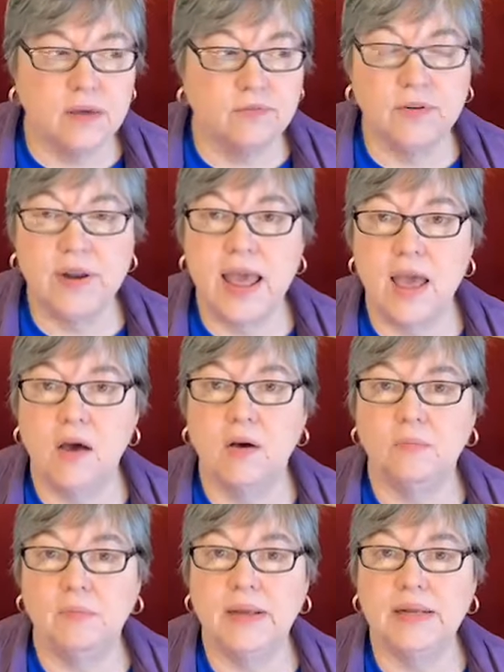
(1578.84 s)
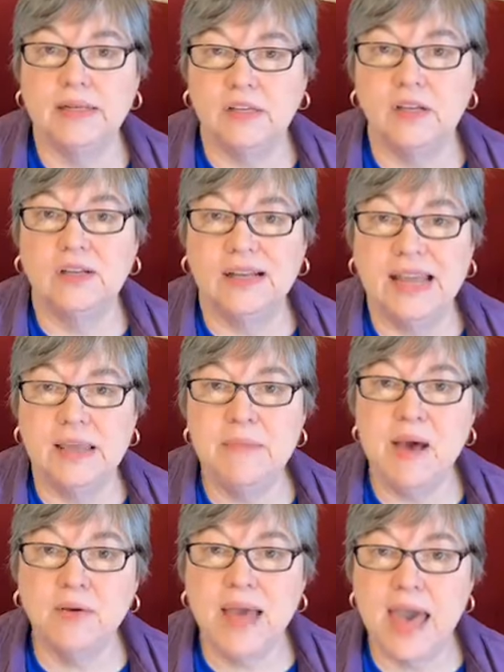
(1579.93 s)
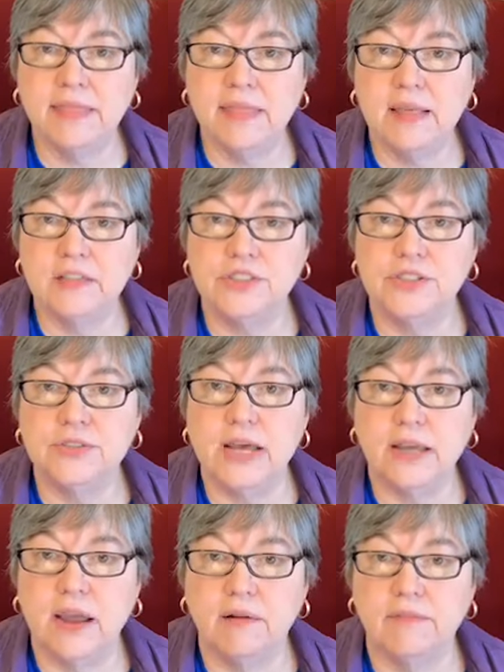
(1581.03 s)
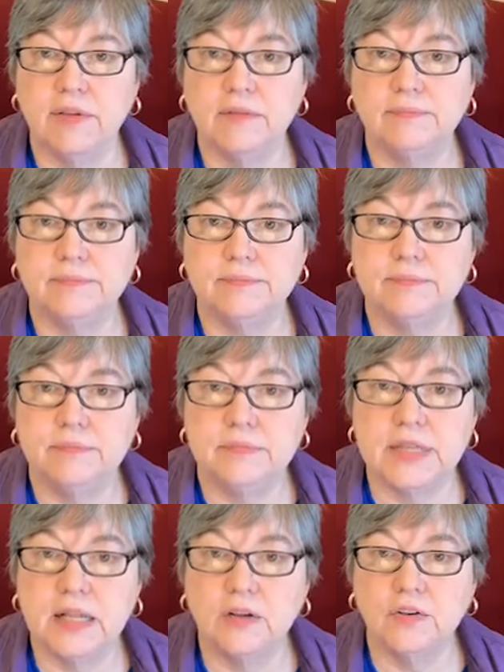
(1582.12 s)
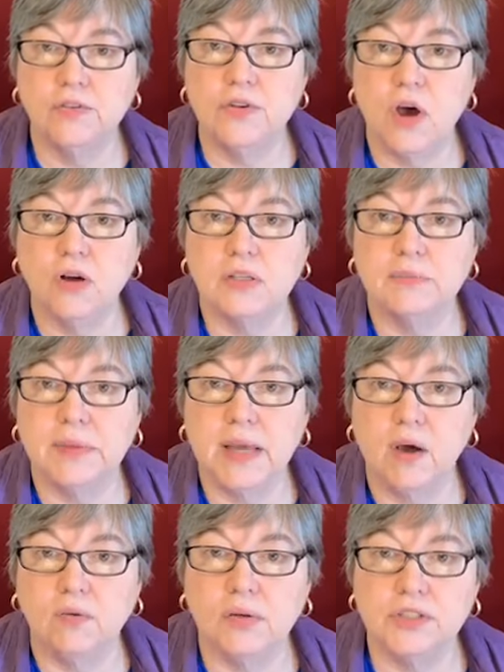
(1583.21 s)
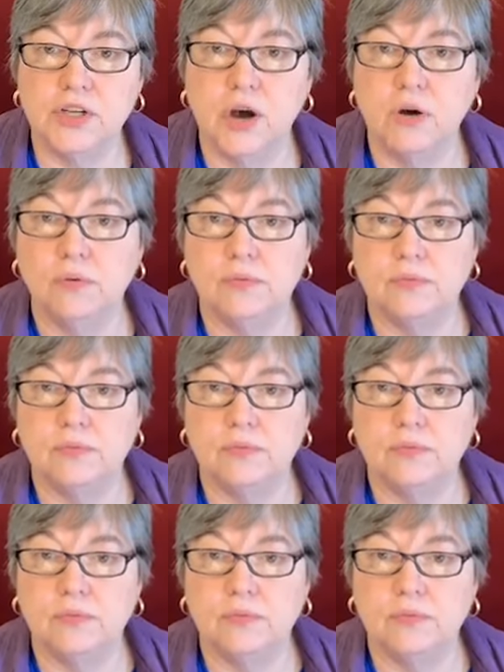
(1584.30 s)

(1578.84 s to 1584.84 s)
for now. But email Kathy and she'll take care of you. Tell her you talk to me on a show.